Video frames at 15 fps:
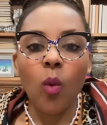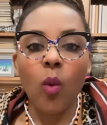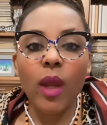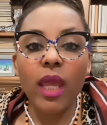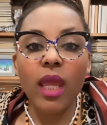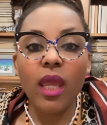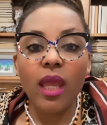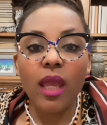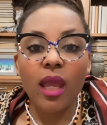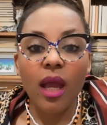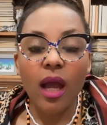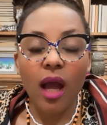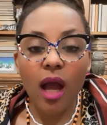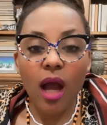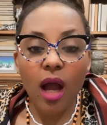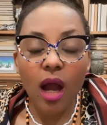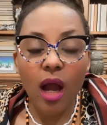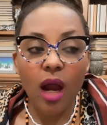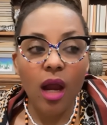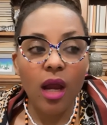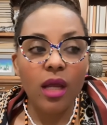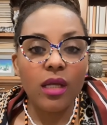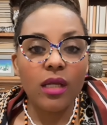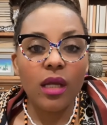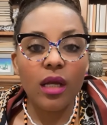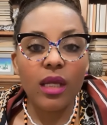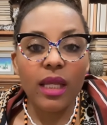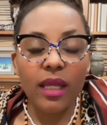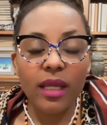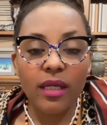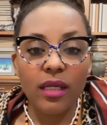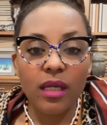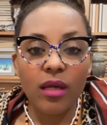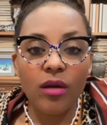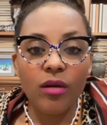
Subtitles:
We are in